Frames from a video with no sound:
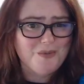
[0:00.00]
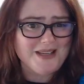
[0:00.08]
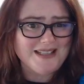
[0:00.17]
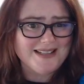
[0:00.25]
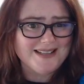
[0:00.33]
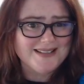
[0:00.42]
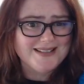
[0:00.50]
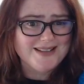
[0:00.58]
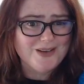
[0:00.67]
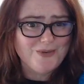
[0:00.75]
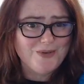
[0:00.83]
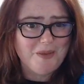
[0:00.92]
meters
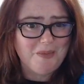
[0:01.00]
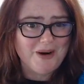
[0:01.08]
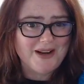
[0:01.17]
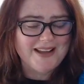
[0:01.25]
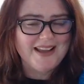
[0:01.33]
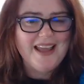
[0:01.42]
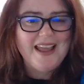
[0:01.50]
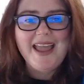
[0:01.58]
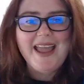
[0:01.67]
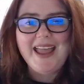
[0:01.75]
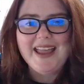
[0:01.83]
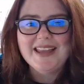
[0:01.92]
of fabric.
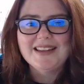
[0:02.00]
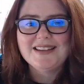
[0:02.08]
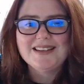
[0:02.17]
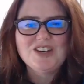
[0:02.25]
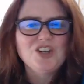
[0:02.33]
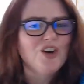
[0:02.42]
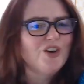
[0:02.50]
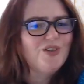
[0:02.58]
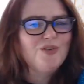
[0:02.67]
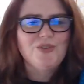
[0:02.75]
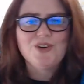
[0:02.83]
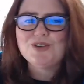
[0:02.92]
And, you know,
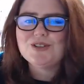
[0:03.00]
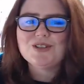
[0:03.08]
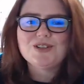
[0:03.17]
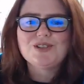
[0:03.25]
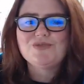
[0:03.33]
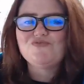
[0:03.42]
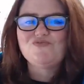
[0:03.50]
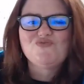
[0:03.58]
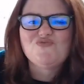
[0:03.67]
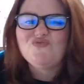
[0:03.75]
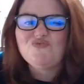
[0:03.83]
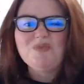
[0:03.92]
the first
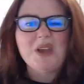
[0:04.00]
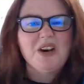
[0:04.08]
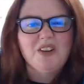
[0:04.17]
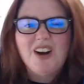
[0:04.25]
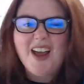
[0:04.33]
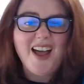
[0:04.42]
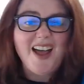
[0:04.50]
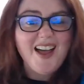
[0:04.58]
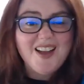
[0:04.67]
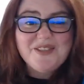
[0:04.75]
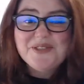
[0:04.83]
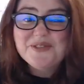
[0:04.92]
meter and a
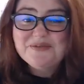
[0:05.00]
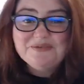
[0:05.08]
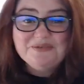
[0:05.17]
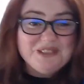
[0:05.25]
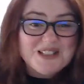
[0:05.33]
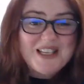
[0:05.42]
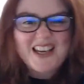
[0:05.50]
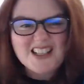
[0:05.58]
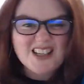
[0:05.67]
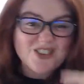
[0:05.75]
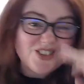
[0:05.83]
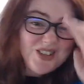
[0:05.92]
half was
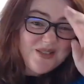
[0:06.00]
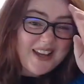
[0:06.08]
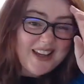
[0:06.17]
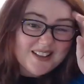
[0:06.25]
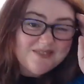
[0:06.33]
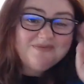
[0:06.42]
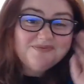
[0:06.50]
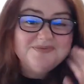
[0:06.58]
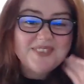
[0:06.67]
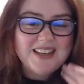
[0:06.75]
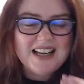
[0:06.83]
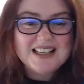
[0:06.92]
actually not too bad.
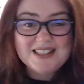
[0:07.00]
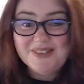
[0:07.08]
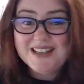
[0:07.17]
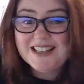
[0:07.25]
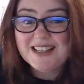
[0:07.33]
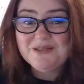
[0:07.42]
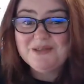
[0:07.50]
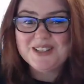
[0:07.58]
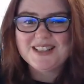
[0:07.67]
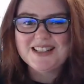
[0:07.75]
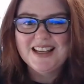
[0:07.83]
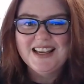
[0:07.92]
The last meter
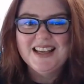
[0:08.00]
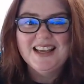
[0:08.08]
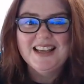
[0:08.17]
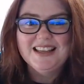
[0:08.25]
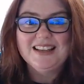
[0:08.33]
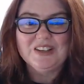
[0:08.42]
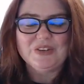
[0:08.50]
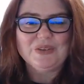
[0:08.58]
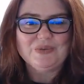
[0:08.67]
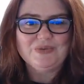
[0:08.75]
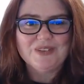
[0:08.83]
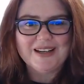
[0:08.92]
was, you know,
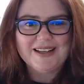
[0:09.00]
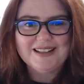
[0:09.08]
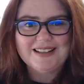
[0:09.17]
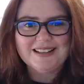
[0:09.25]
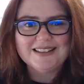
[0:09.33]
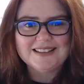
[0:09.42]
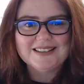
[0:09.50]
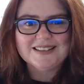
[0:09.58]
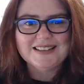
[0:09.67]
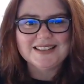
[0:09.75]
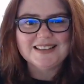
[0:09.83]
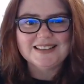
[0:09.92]
pretty like,
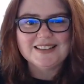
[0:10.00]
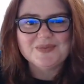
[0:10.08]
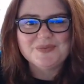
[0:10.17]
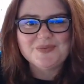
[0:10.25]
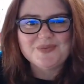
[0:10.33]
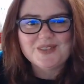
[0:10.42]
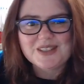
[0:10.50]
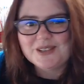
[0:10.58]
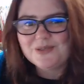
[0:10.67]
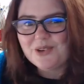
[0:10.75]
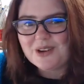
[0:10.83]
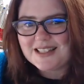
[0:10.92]
okay, I'm
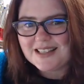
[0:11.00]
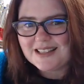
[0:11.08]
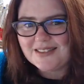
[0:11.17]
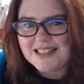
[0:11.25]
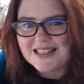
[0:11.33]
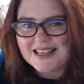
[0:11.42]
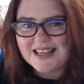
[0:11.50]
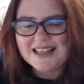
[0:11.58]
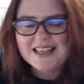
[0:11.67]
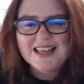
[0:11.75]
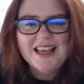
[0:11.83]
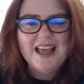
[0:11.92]
sort of quite sick of this now.
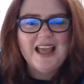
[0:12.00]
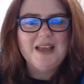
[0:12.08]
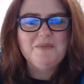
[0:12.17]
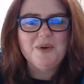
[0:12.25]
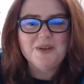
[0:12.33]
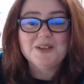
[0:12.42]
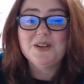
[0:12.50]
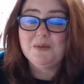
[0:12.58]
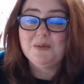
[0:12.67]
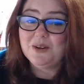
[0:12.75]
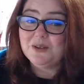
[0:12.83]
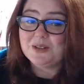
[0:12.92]
And by the
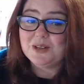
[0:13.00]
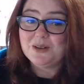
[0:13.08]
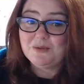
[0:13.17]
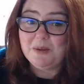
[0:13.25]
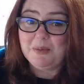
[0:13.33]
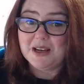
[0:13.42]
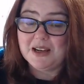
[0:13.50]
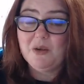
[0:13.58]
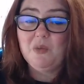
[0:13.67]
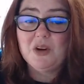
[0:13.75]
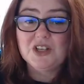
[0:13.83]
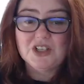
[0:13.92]
time I got to the
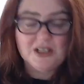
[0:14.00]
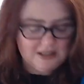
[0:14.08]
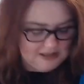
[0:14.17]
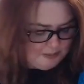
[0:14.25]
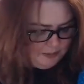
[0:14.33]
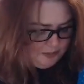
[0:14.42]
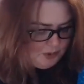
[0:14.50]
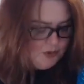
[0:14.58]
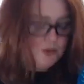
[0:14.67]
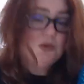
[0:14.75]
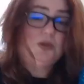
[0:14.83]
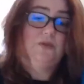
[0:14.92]
ribbing, which is
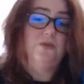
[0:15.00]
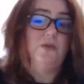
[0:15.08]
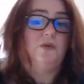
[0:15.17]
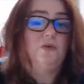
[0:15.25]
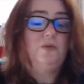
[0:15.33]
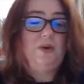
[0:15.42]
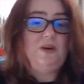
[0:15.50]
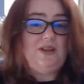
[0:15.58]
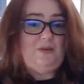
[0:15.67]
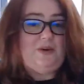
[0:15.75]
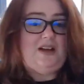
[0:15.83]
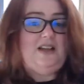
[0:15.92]
beautiful, by
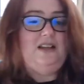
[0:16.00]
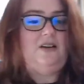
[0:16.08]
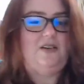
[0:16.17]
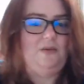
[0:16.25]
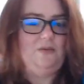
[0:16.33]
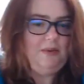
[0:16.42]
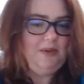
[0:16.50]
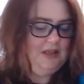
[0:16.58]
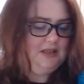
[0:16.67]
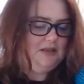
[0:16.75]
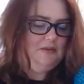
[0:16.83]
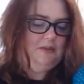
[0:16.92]
the way, like the ribbing,
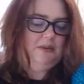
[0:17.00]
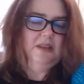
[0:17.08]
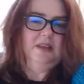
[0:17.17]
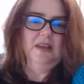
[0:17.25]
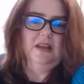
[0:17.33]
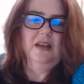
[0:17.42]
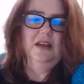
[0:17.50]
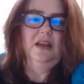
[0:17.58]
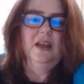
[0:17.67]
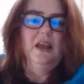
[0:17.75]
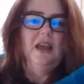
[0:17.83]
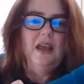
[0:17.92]
there's the ribbing there.
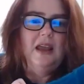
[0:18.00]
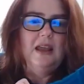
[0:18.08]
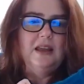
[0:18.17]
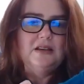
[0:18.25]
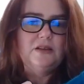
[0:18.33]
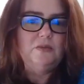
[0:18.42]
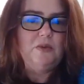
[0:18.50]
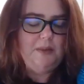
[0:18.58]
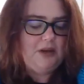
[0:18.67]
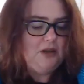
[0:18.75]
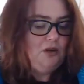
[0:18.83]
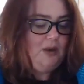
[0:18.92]
And the
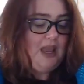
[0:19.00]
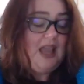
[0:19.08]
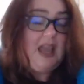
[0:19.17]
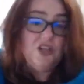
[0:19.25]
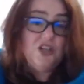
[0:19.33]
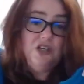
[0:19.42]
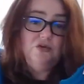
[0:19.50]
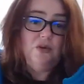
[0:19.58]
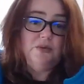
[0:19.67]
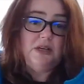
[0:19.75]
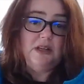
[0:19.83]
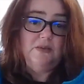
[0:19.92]
ribbing, you actually
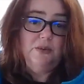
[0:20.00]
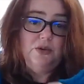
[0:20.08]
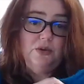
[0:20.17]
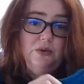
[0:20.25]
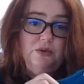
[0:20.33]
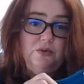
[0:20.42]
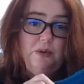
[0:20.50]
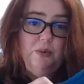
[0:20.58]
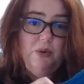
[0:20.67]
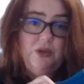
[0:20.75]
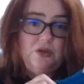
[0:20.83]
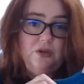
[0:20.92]
drop down to a
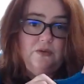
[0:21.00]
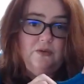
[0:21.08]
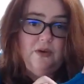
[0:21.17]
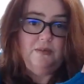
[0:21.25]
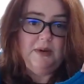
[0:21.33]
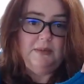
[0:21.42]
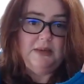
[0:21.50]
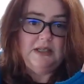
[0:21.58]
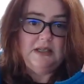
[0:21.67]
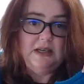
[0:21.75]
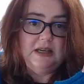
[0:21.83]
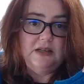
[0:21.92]
3.25
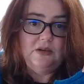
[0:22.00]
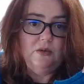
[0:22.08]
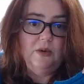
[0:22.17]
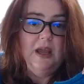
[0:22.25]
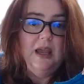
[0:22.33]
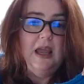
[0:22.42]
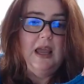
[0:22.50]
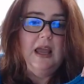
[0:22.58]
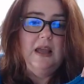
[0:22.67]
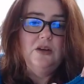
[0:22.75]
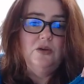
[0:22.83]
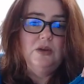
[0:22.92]
millimeter needle
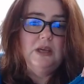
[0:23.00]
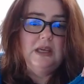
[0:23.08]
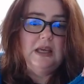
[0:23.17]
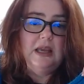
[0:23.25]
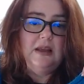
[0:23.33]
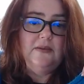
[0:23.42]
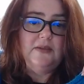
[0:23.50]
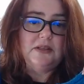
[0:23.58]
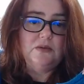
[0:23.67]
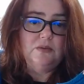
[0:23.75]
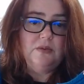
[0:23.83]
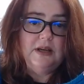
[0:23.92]
and you get
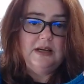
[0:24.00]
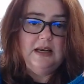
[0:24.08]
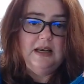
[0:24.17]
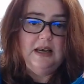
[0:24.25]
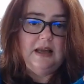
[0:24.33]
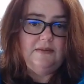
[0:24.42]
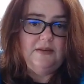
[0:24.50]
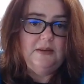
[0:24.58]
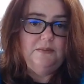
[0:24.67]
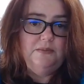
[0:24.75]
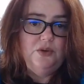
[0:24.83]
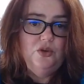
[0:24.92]
this really lovely,
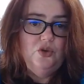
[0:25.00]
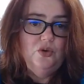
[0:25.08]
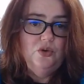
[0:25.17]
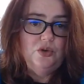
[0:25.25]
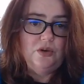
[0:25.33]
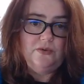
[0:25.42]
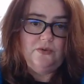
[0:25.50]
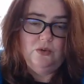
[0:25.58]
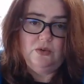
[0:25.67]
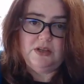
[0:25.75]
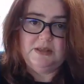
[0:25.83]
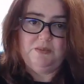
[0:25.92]
beautiful,
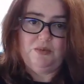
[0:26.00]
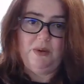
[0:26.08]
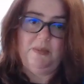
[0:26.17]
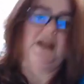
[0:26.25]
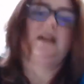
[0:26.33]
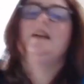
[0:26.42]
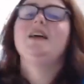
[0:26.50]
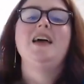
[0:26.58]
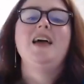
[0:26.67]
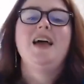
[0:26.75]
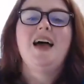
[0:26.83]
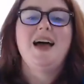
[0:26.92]
crisp ribbing.
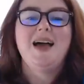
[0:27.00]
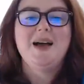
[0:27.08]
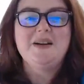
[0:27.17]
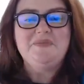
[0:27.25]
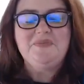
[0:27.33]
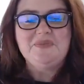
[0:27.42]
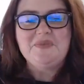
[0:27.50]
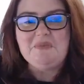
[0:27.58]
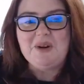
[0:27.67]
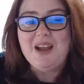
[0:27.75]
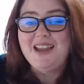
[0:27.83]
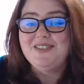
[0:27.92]

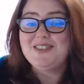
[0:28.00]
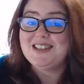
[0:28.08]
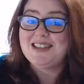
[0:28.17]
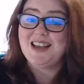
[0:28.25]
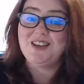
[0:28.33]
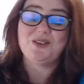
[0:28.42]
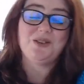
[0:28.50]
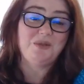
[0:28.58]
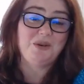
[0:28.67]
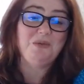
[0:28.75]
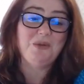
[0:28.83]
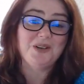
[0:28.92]
But I have to say, on a
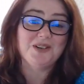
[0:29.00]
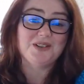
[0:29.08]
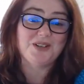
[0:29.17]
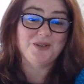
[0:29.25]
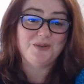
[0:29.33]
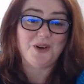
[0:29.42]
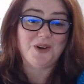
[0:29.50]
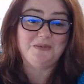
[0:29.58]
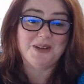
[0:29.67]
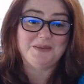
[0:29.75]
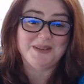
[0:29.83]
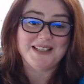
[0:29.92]
3.25
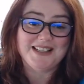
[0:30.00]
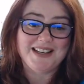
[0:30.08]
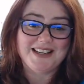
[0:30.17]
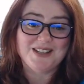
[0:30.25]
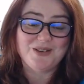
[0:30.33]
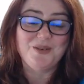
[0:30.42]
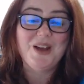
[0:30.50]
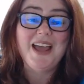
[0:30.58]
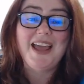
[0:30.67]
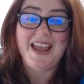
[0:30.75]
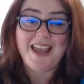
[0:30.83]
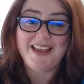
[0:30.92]
millimeter needle
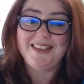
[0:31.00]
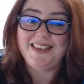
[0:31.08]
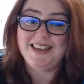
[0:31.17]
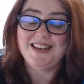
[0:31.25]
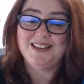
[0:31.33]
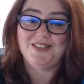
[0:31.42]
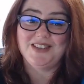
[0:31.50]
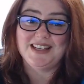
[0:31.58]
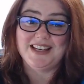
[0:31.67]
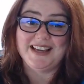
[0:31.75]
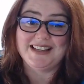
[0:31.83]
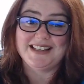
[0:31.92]
at the end of the
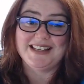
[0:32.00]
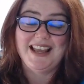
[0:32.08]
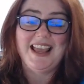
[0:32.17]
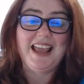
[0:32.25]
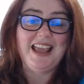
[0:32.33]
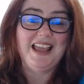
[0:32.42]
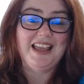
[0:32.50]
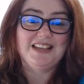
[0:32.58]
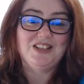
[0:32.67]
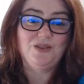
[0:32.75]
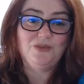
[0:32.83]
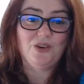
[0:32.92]
knit,
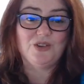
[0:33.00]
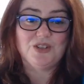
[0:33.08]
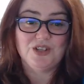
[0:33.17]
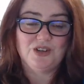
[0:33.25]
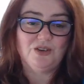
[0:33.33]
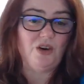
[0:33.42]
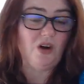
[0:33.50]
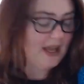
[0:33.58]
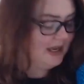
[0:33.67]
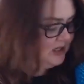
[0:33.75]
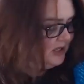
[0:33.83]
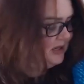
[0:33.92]
and you've got to do, I
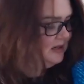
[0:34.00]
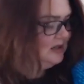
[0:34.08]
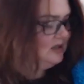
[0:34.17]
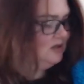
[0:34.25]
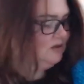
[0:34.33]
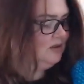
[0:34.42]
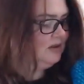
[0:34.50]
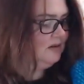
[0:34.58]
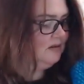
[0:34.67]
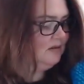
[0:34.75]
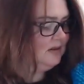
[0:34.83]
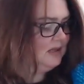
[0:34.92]
actually didn't do
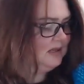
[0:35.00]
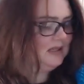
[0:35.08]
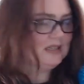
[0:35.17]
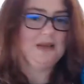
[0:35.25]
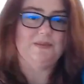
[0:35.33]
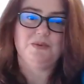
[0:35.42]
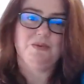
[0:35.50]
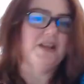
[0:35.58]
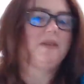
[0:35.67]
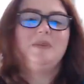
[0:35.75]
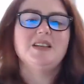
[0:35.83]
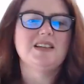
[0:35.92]
the depth
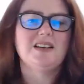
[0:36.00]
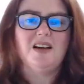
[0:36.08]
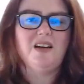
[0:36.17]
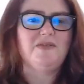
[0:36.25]
recommended